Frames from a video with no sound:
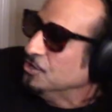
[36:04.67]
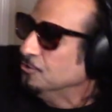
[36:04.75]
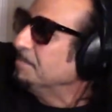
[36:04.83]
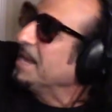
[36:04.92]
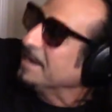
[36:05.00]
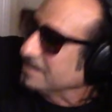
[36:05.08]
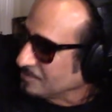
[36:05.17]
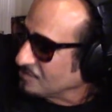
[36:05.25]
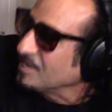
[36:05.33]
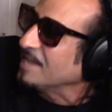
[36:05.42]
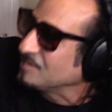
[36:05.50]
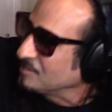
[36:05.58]
band
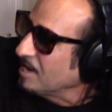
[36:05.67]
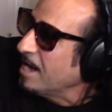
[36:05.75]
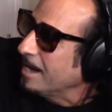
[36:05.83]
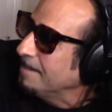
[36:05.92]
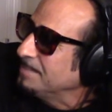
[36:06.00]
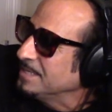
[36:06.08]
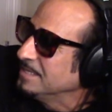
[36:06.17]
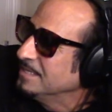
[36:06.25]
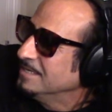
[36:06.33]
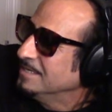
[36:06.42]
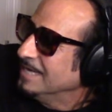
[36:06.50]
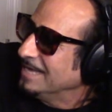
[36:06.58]
sets up,
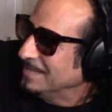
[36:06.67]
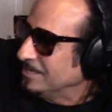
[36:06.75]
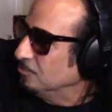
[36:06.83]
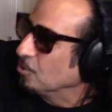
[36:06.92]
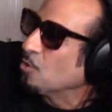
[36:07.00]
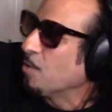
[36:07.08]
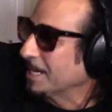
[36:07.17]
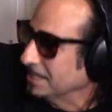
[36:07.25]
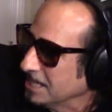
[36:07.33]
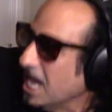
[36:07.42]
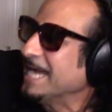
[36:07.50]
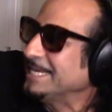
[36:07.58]
and they do a quick
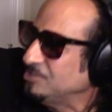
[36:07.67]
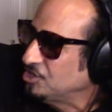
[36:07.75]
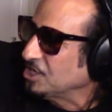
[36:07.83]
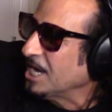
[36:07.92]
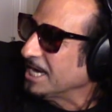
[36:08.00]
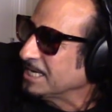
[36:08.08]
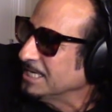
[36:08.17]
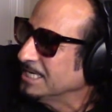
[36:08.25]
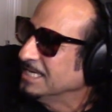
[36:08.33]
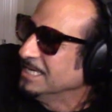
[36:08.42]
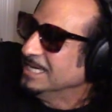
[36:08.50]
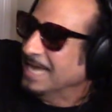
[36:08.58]
line check,
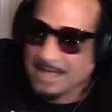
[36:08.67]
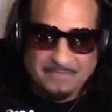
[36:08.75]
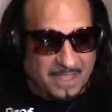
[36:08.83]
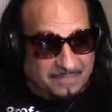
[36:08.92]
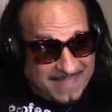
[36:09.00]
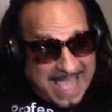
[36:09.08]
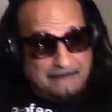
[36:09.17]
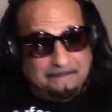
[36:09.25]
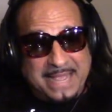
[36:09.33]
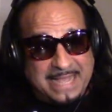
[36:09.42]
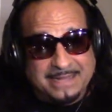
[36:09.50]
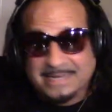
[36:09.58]
and then that
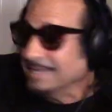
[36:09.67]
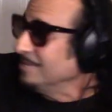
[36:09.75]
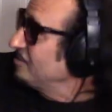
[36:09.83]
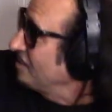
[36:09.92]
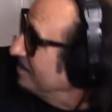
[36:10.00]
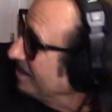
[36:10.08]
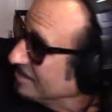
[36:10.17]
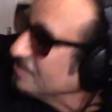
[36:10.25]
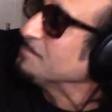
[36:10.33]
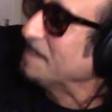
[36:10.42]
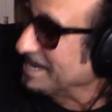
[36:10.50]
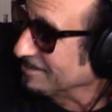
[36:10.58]
band ends, and then this band